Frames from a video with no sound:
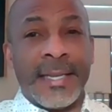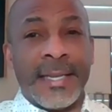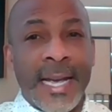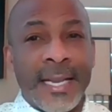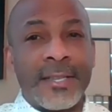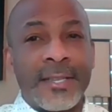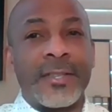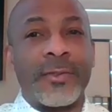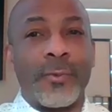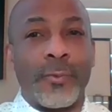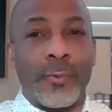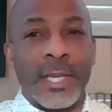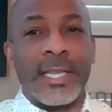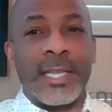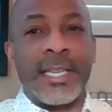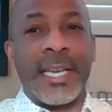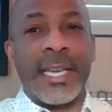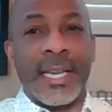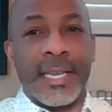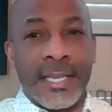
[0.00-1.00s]
And that's
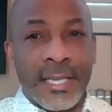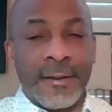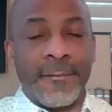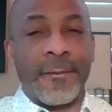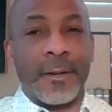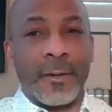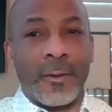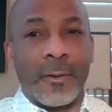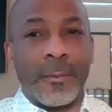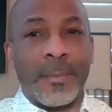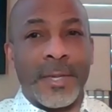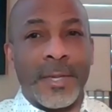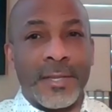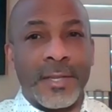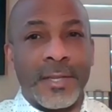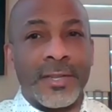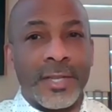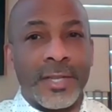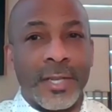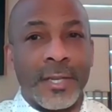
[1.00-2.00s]
really a difficult
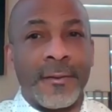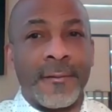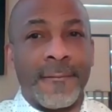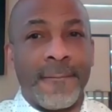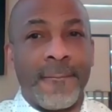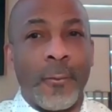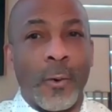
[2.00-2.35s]
position